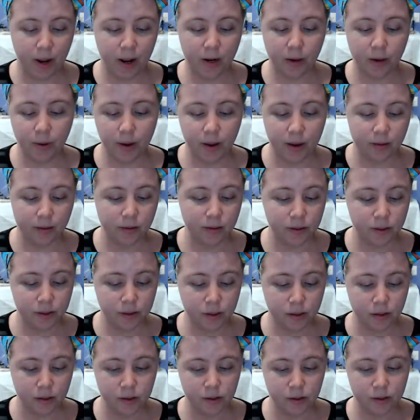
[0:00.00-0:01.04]
But anyway,
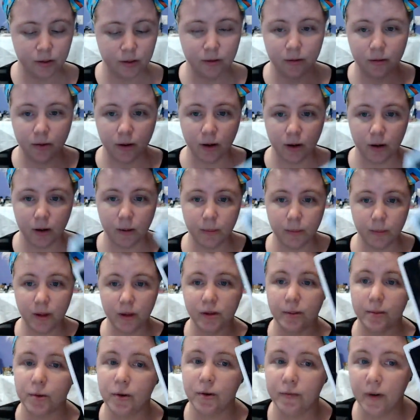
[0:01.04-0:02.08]
there's going to be
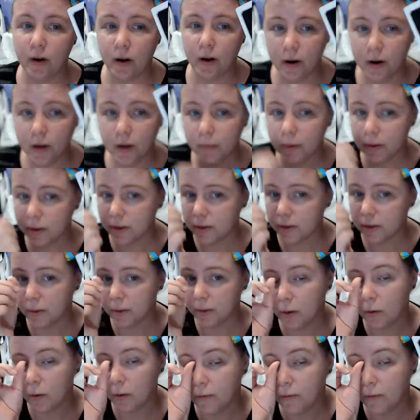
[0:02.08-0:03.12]
some sort of an argument or
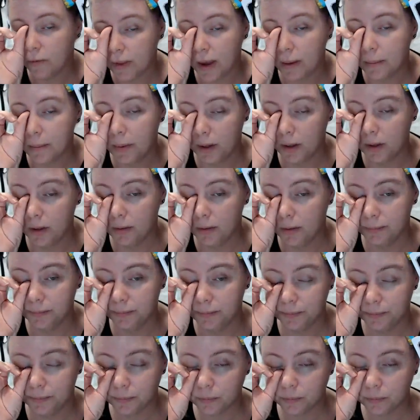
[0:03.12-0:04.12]
something over that bill